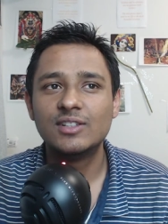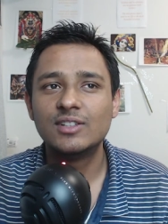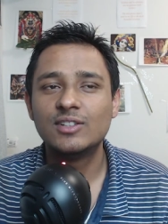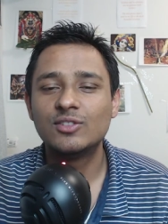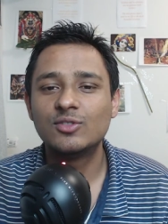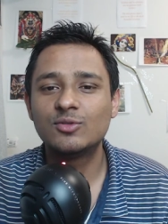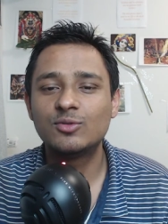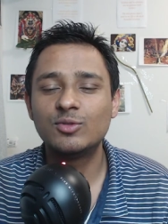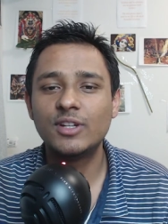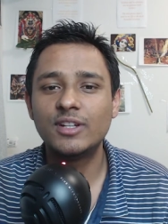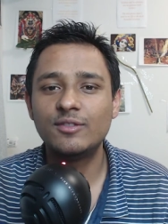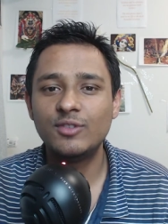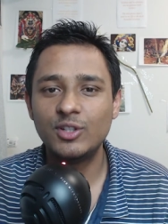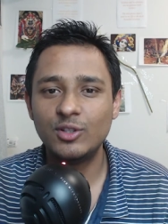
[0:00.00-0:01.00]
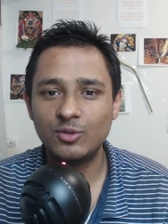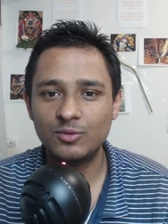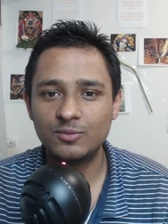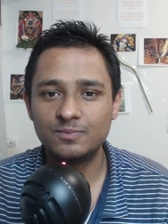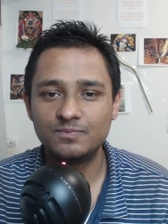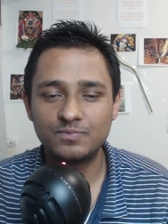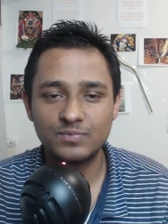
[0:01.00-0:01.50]
So today's video
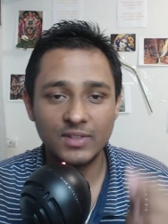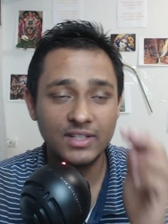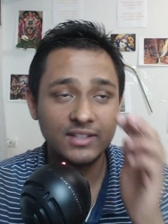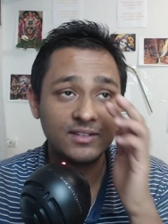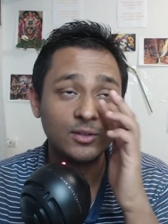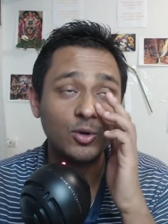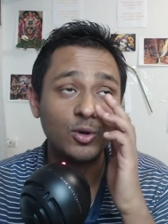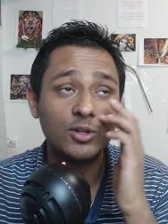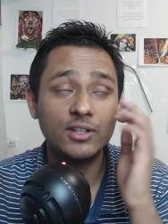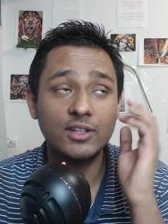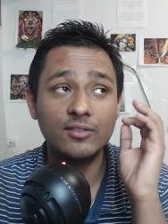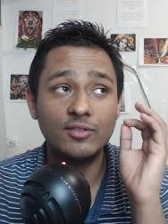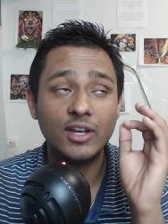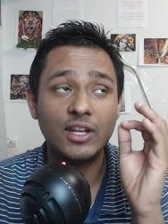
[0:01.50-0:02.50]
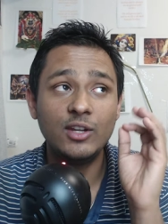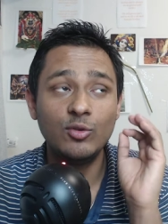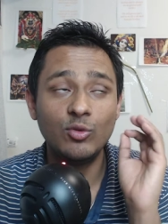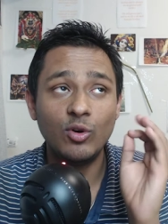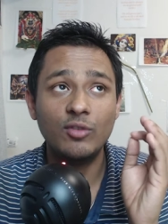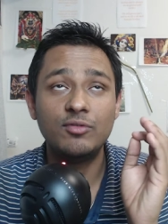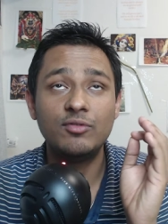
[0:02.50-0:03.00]
is on the value
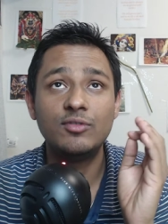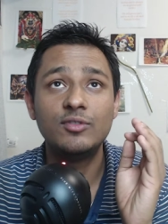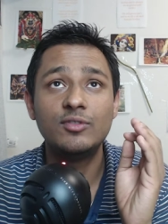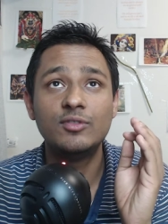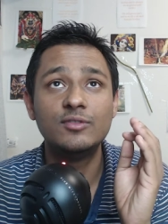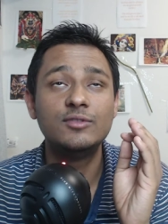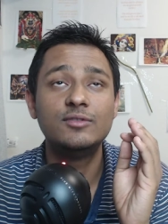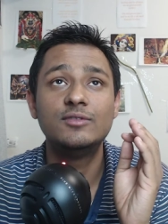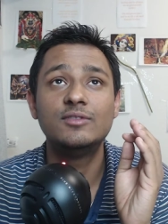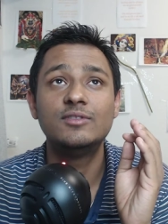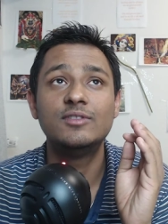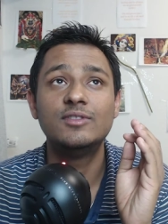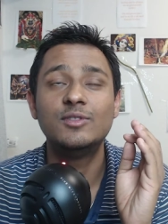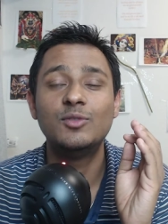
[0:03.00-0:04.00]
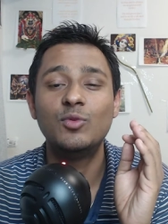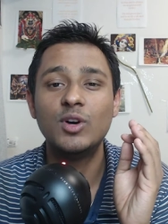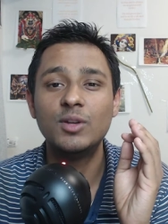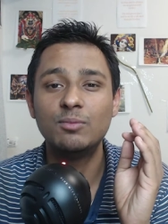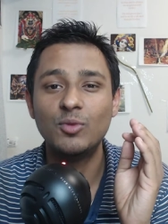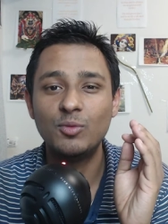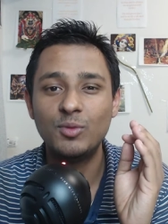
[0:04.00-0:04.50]
of
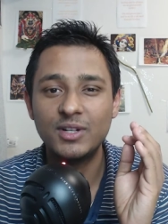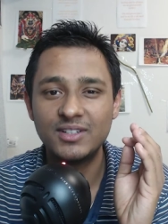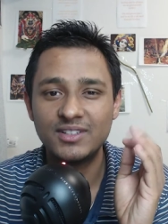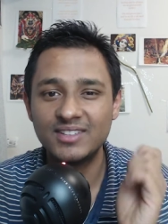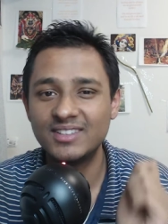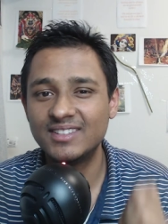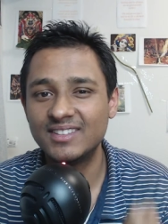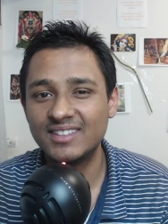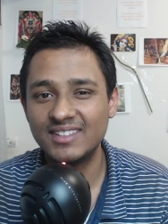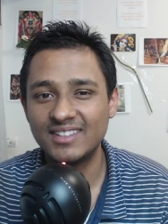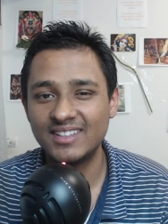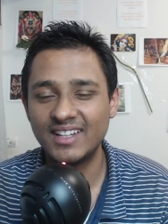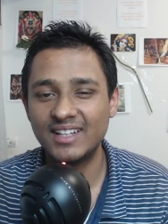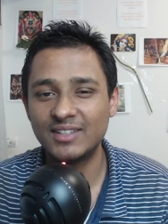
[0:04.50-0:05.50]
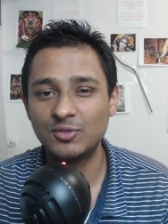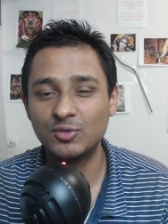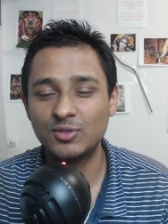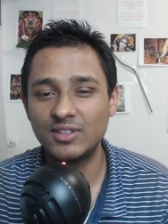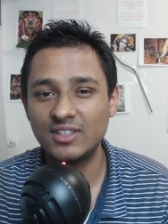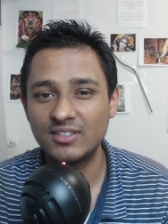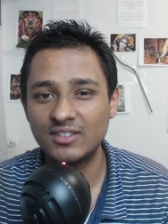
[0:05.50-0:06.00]
one moment
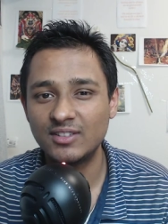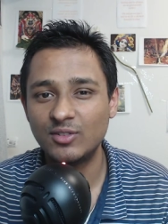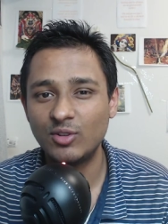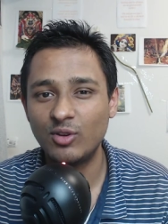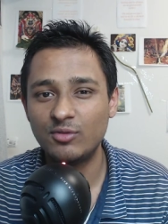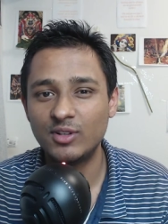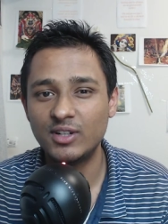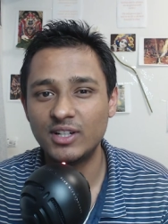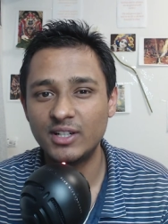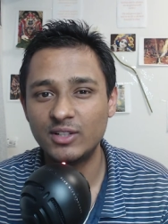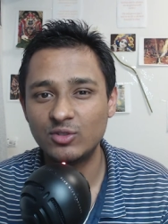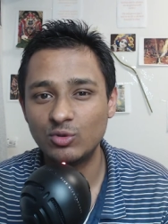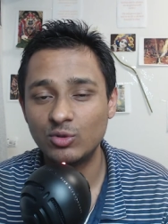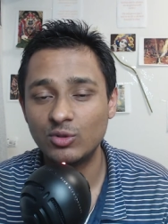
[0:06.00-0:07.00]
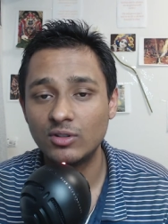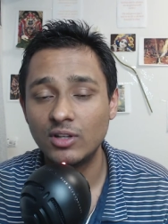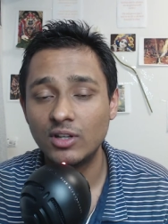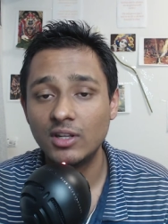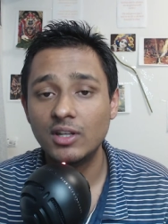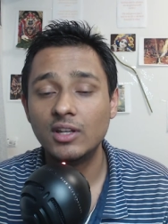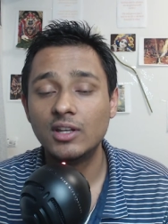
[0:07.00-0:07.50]
association of a great soul.
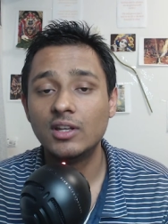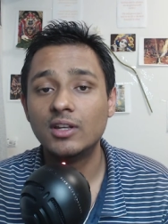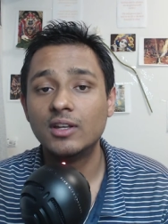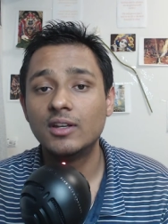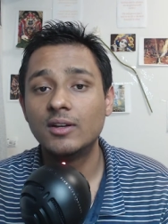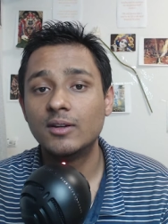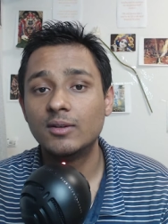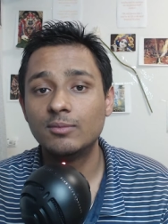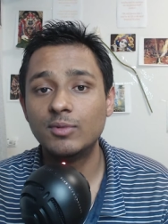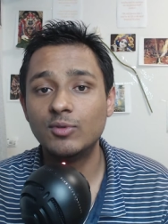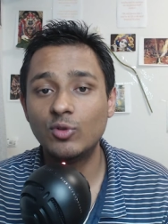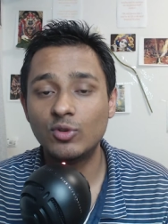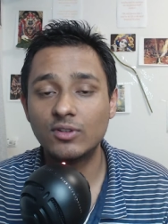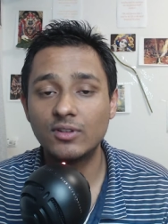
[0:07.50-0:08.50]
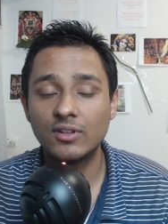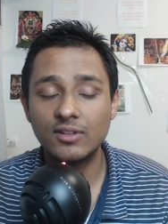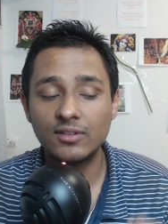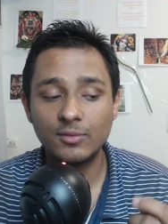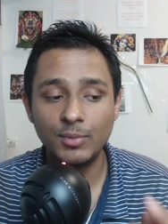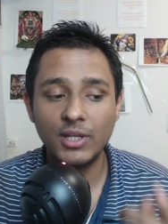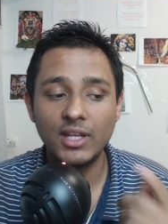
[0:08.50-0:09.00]
Before
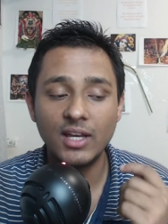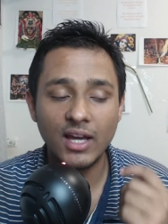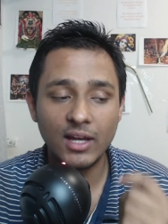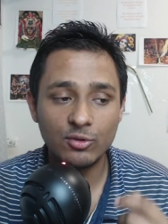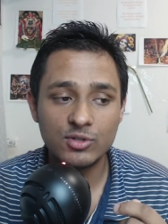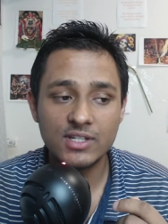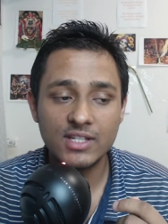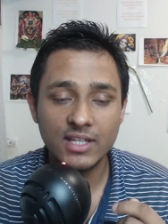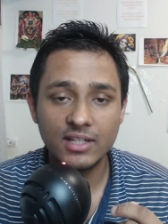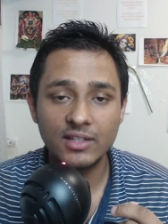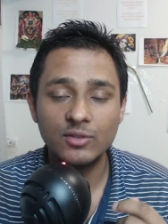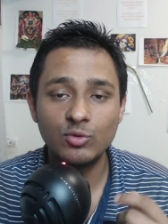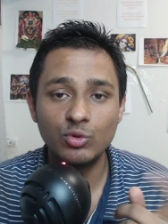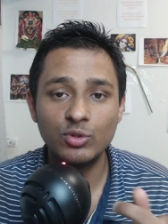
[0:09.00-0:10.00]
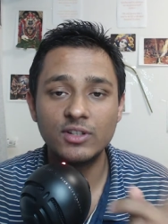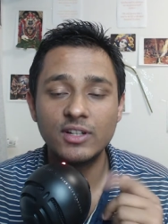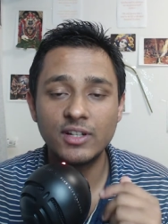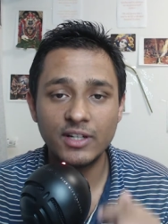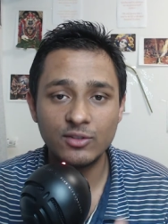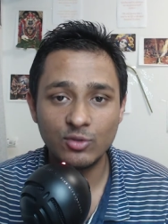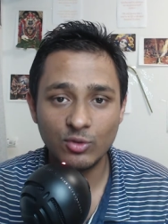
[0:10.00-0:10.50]
speaking, I would say who is a
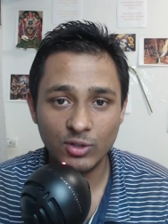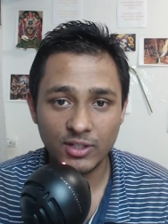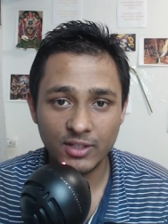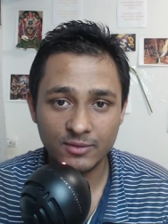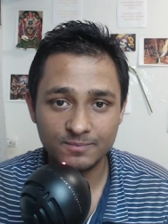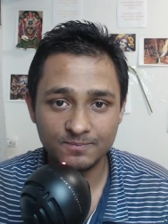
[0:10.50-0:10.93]
great soul here?